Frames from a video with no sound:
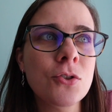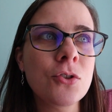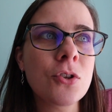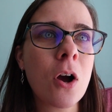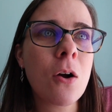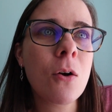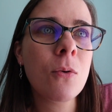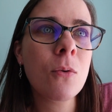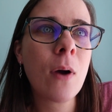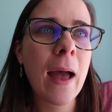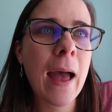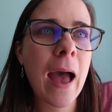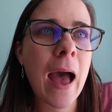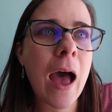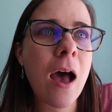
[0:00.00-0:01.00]
don't
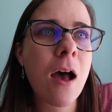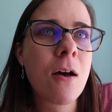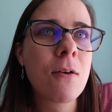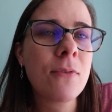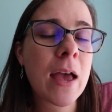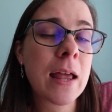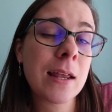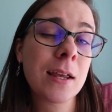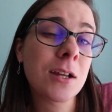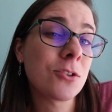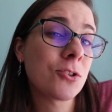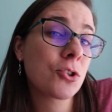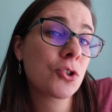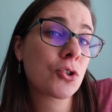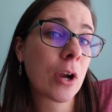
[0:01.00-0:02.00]
have any
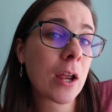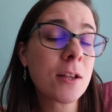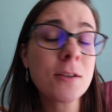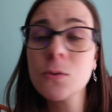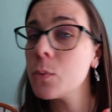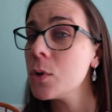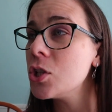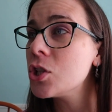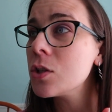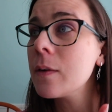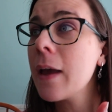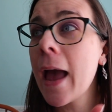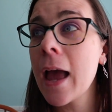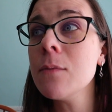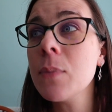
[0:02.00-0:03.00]
constraints, which
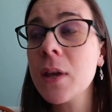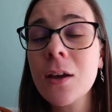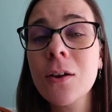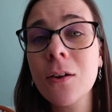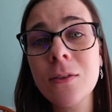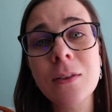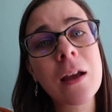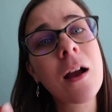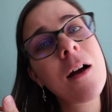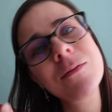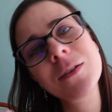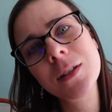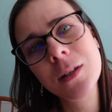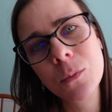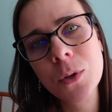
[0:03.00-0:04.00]
can be a good thing.
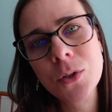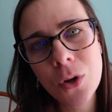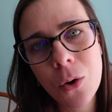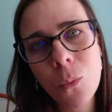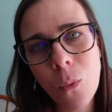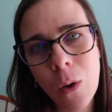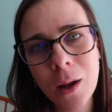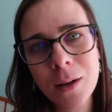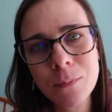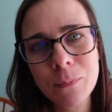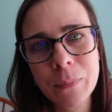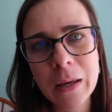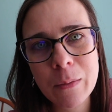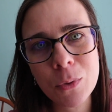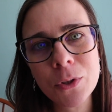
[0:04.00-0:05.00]
Obviously, we don't
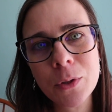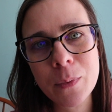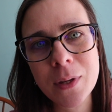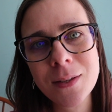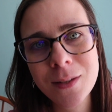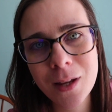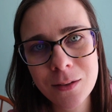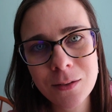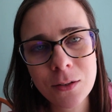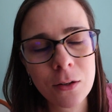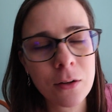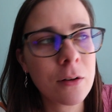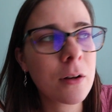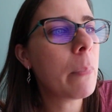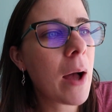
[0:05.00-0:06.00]
want people to be
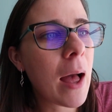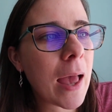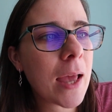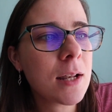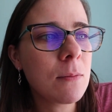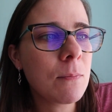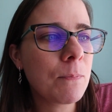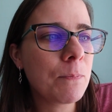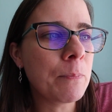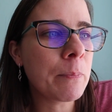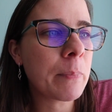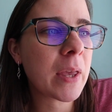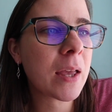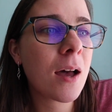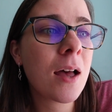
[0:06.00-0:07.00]
censored, but
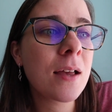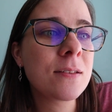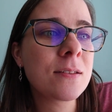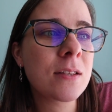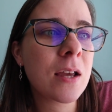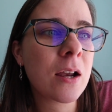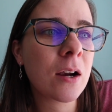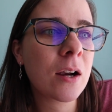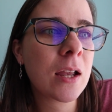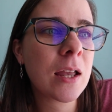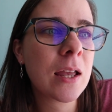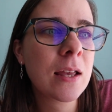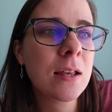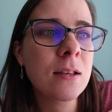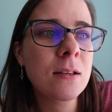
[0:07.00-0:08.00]
because there
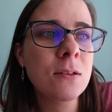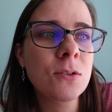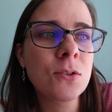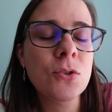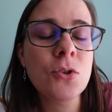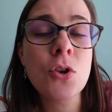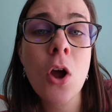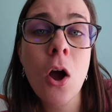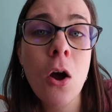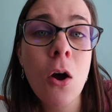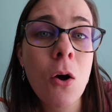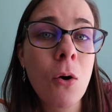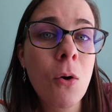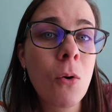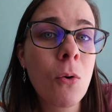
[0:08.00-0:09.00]
is
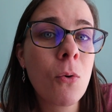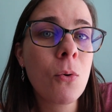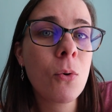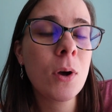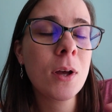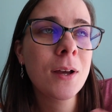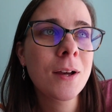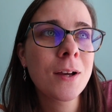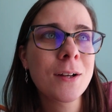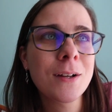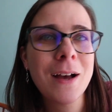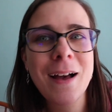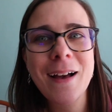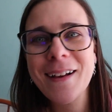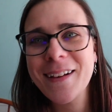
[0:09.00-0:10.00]
no
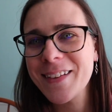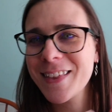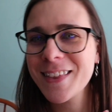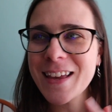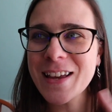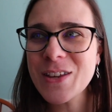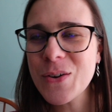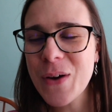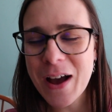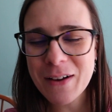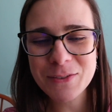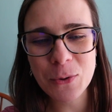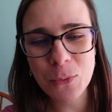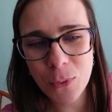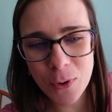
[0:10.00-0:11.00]
uh, thing you
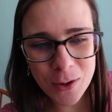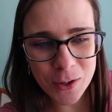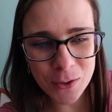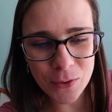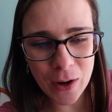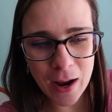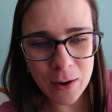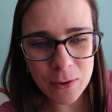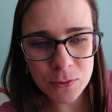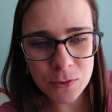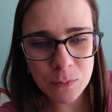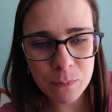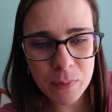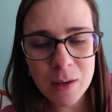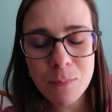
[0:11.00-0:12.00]
have to work
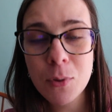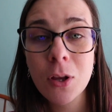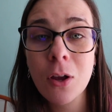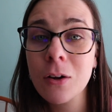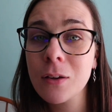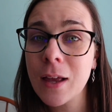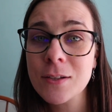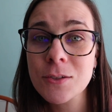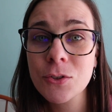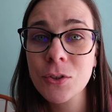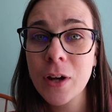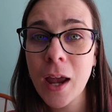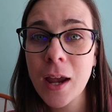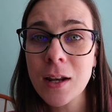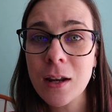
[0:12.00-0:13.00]
around, people are less
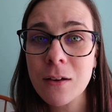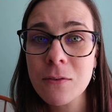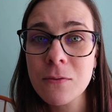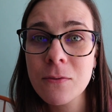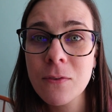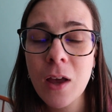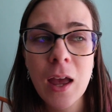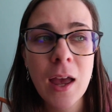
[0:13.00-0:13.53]
creative.